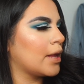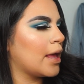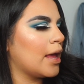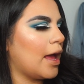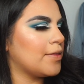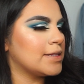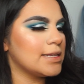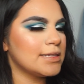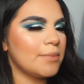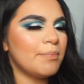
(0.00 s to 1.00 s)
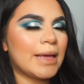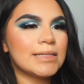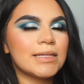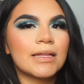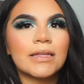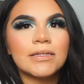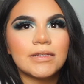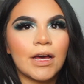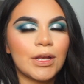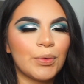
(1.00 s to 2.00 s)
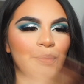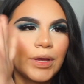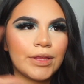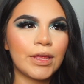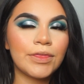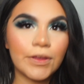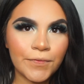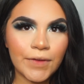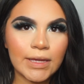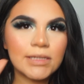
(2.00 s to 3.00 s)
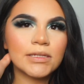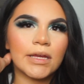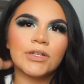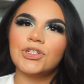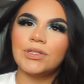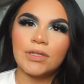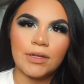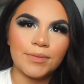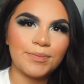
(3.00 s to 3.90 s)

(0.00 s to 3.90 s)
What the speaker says: And since I'm basically done with the face, like just the